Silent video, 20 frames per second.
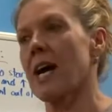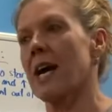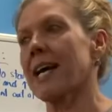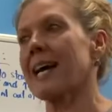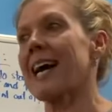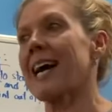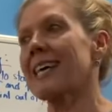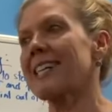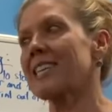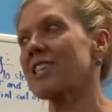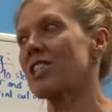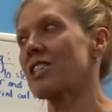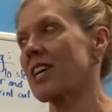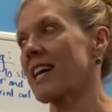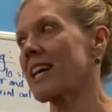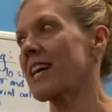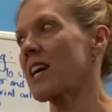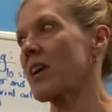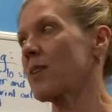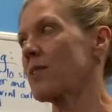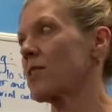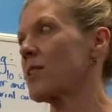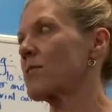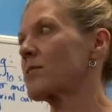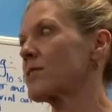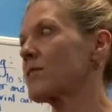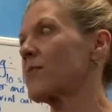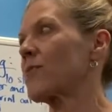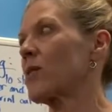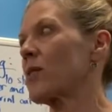kind of shake out
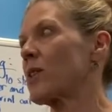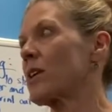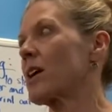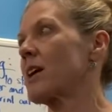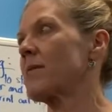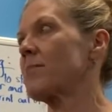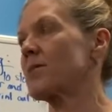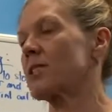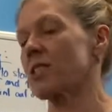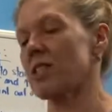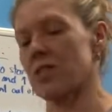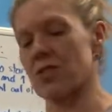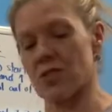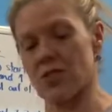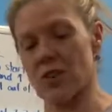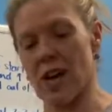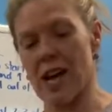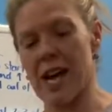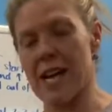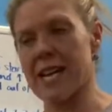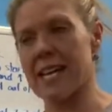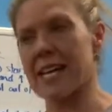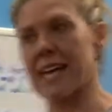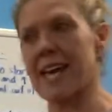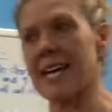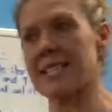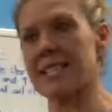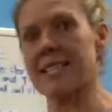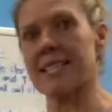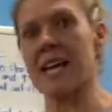those forearms. Just try to
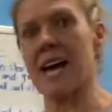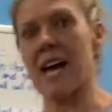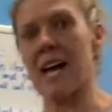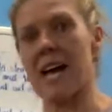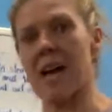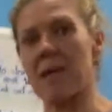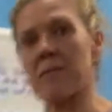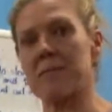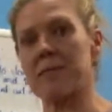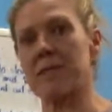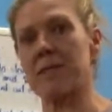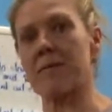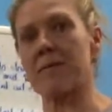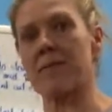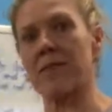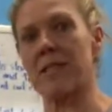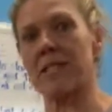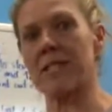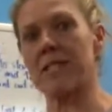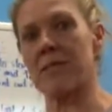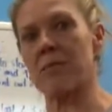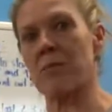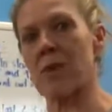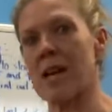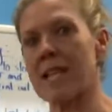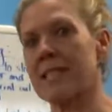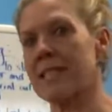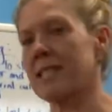get some rest